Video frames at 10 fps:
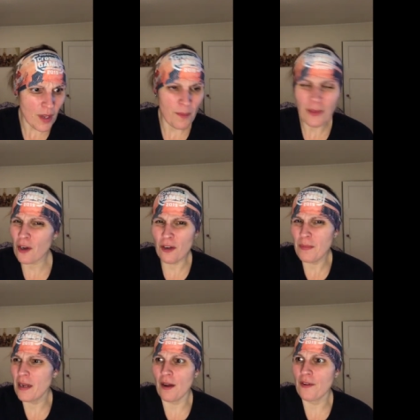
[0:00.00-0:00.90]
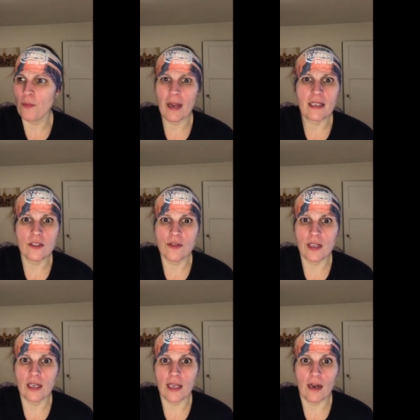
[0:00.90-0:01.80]
Um, there could be other ways you
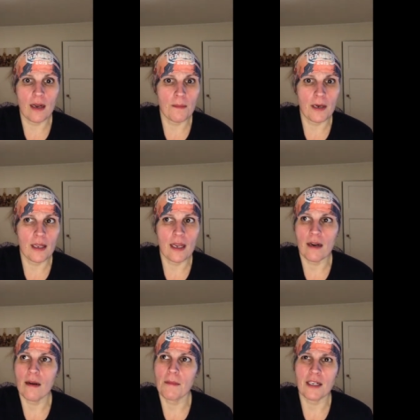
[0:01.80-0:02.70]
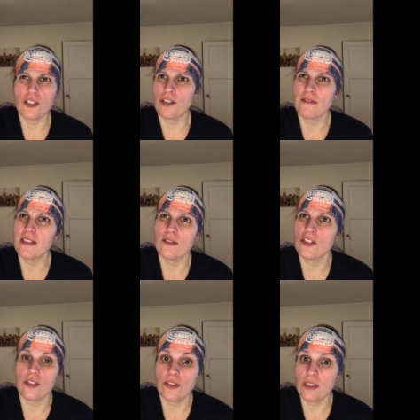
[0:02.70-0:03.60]
can get on Medicare. I'm not sure if it's
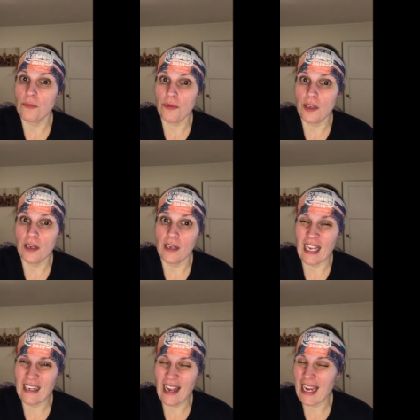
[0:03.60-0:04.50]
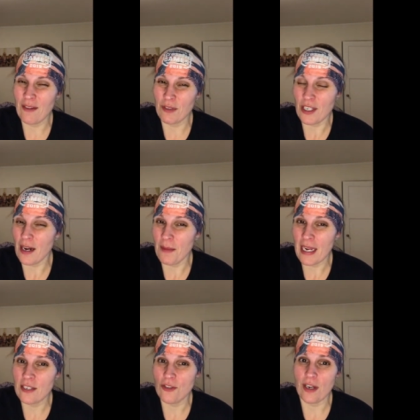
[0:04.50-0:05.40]
just simply an, an retirement
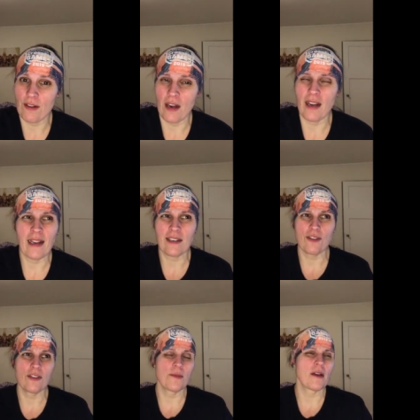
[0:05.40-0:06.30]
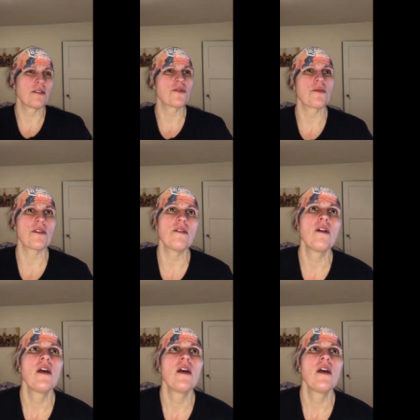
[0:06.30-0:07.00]
age thing or not, actually, to be honest with you.